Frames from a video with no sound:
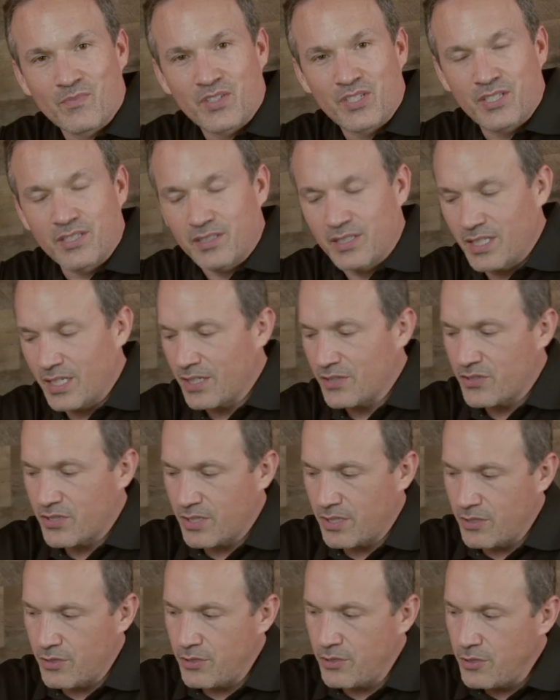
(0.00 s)
Shieldaig is
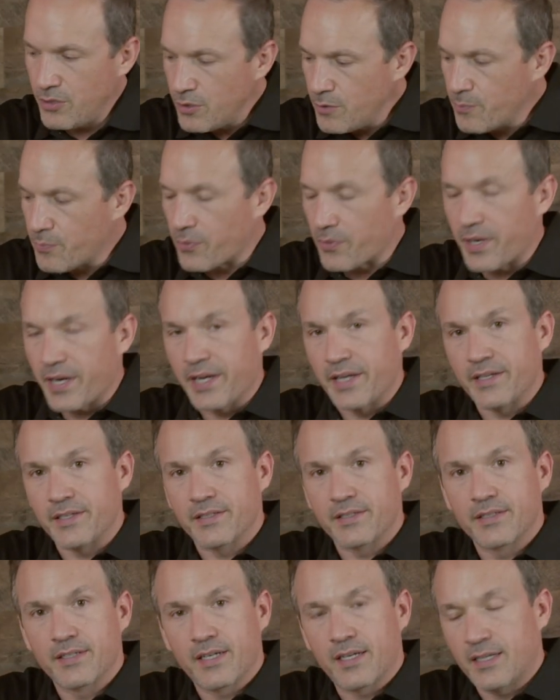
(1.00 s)
a new brand.
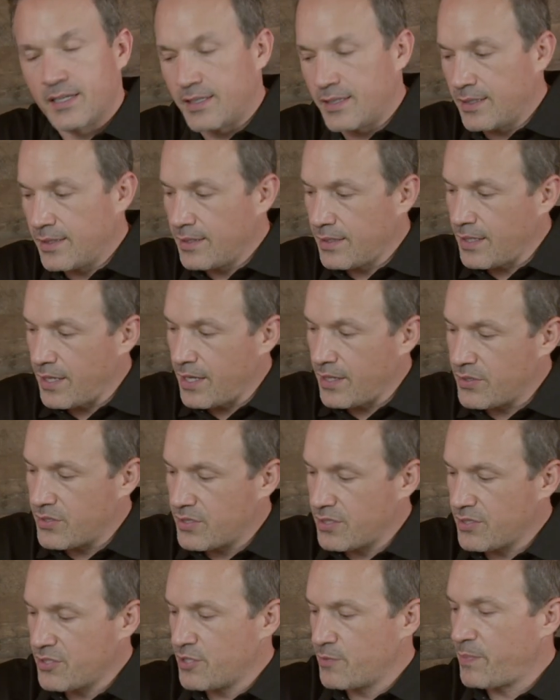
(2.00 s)

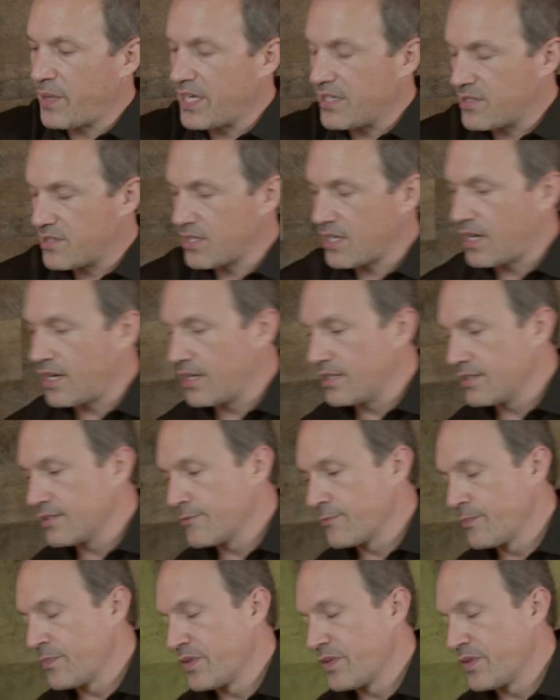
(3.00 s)
It's a Speyside.